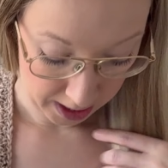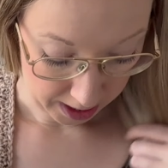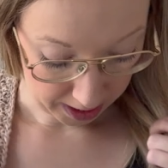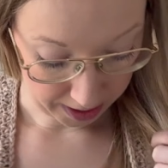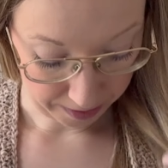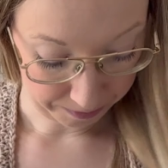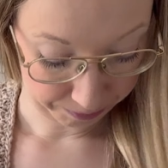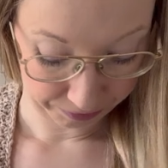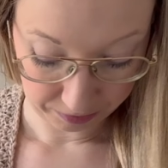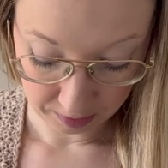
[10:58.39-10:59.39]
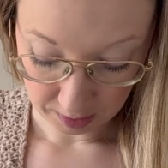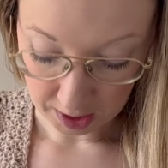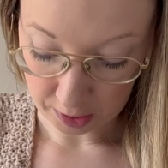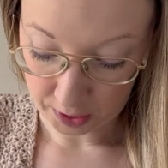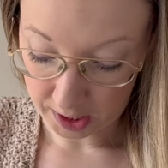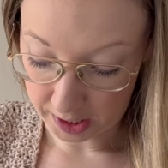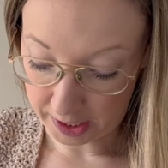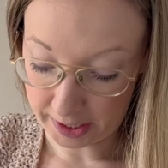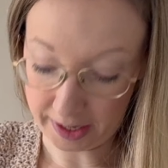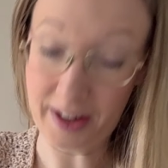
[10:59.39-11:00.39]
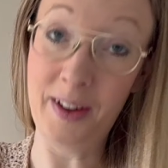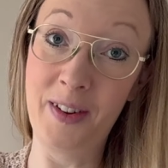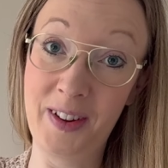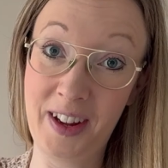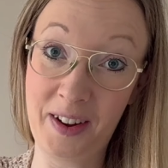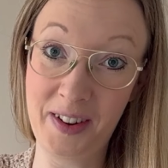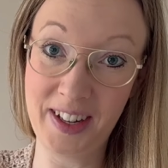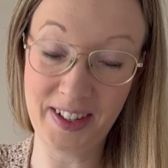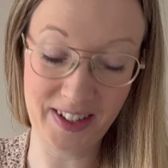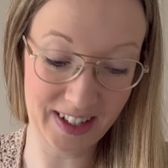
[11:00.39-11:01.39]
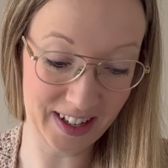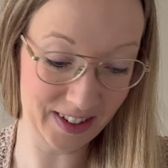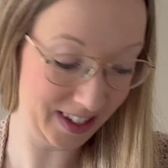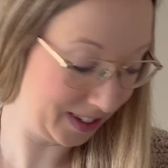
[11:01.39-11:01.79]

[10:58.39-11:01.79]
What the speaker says: I really like how it turned out as